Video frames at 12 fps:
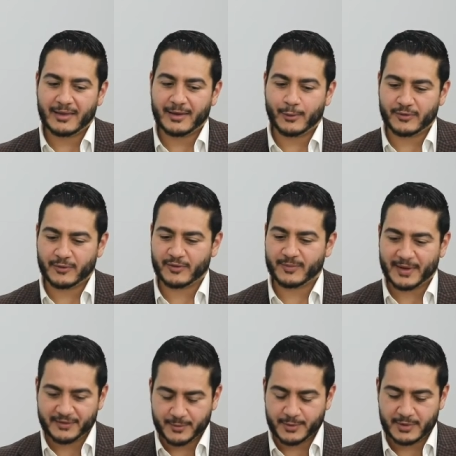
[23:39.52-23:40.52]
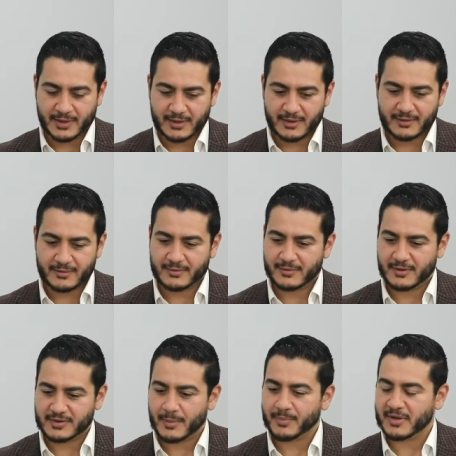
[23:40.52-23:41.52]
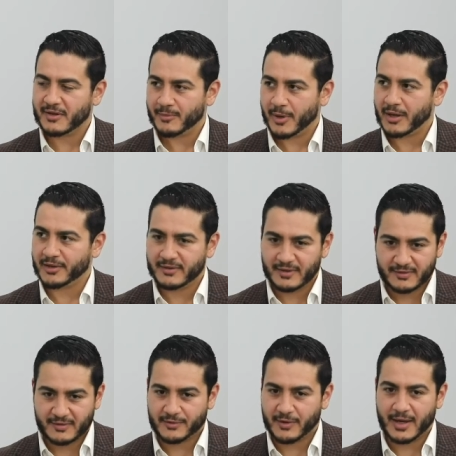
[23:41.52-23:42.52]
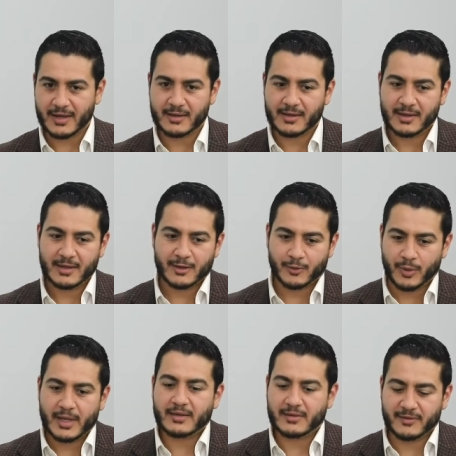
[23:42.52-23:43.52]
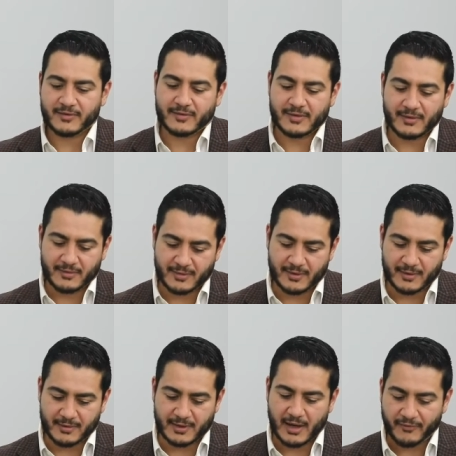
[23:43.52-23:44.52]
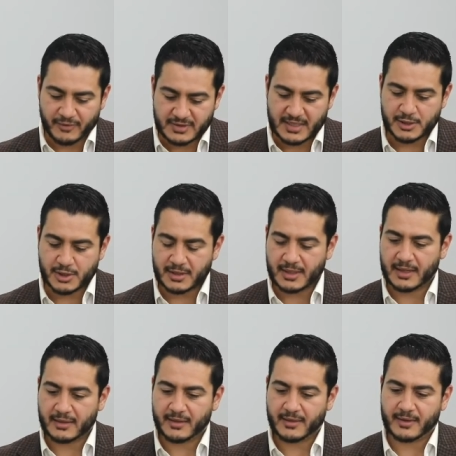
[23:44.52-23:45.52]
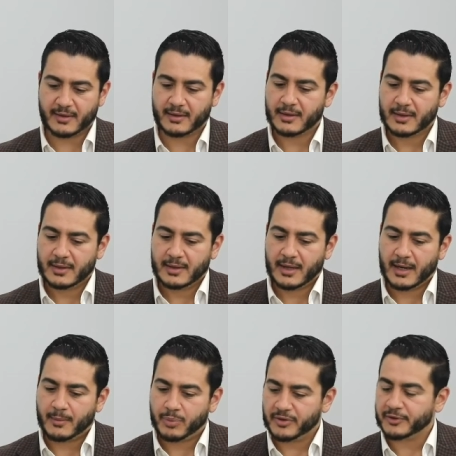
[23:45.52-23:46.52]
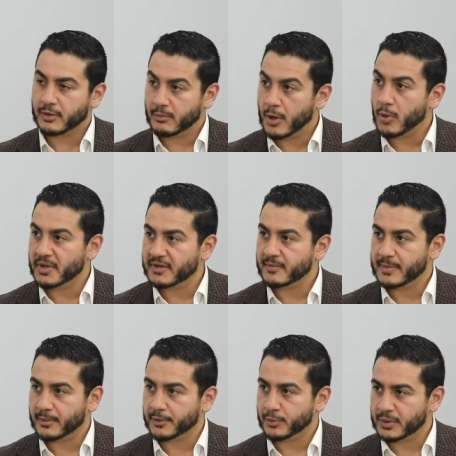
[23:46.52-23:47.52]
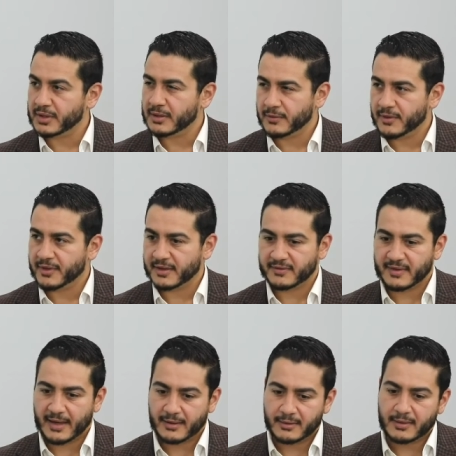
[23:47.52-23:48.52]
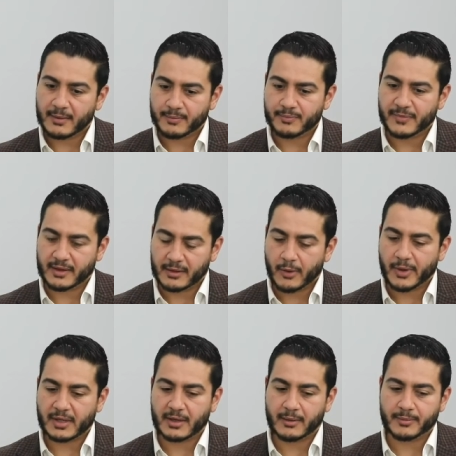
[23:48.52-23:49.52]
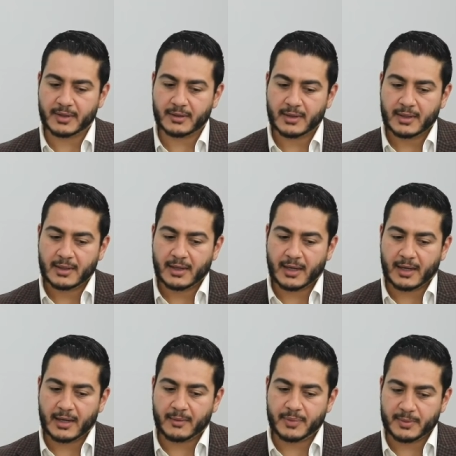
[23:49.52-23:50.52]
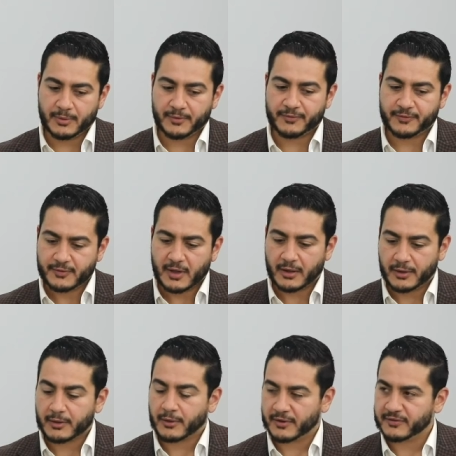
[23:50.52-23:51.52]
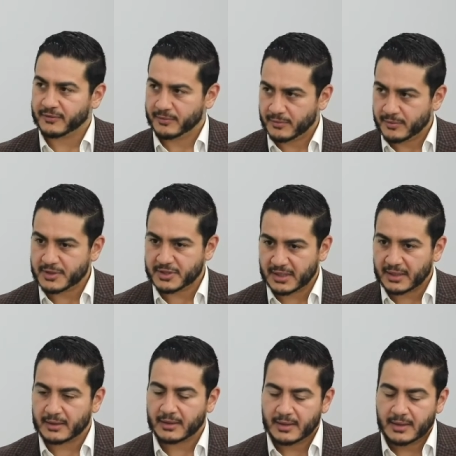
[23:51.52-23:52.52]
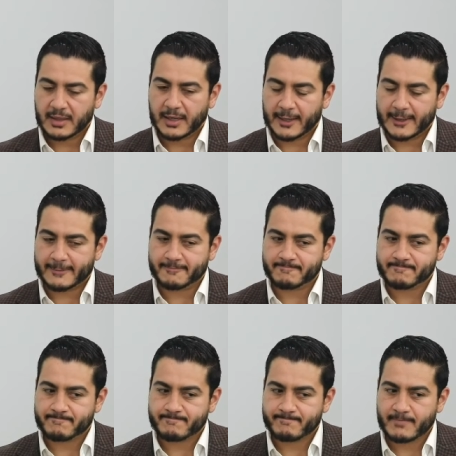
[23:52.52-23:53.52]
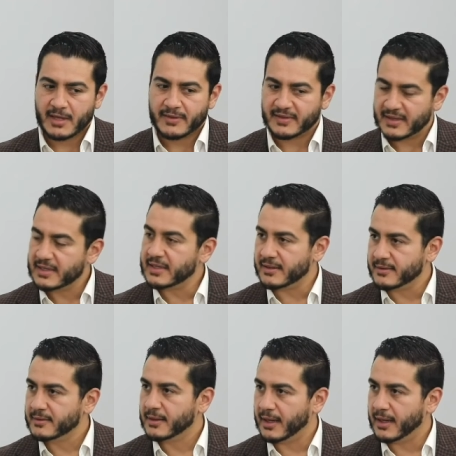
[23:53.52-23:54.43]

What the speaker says: there was a responsibility to jump into the politics to try and create the conversation and the political moment to be able to really do the things that low-income and people of color across Michigan that they needed,